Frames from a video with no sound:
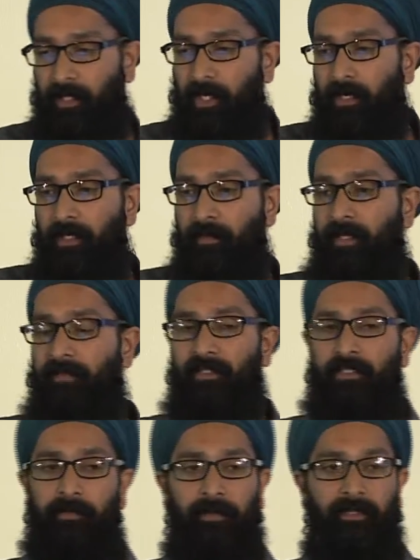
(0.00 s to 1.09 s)
the column level
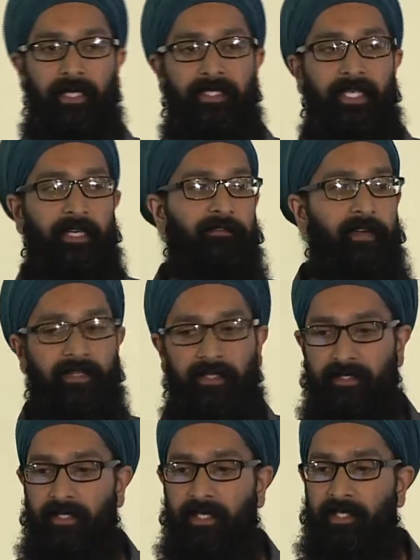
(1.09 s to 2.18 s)
to be able to identify
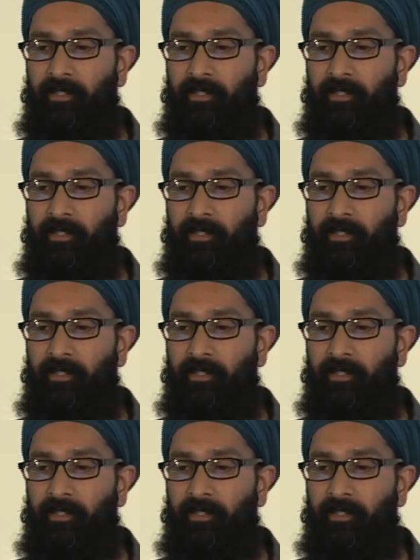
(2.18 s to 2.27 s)
these things.